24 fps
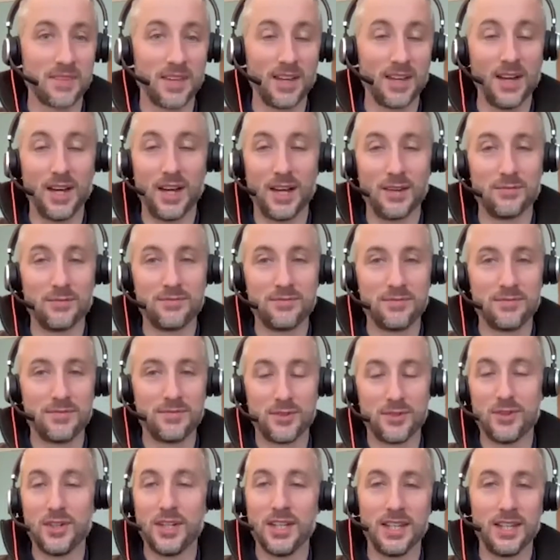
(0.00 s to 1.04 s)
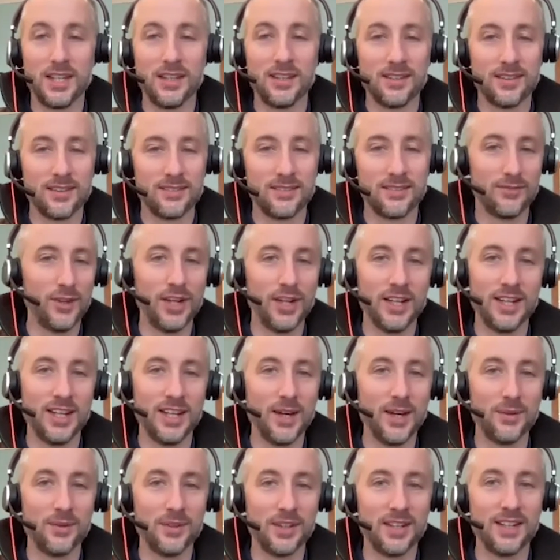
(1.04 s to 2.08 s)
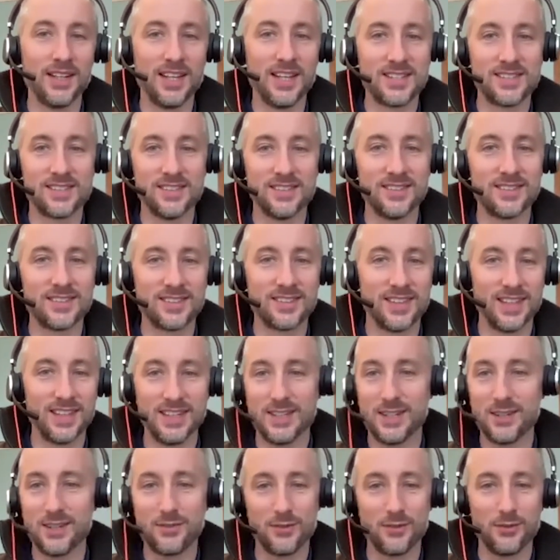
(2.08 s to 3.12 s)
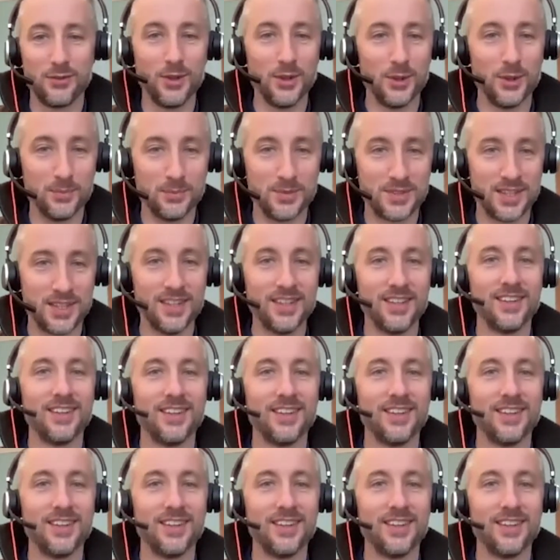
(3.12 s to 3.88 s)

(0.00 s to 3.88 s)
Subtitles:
I have 3 right now in lessons in different rooms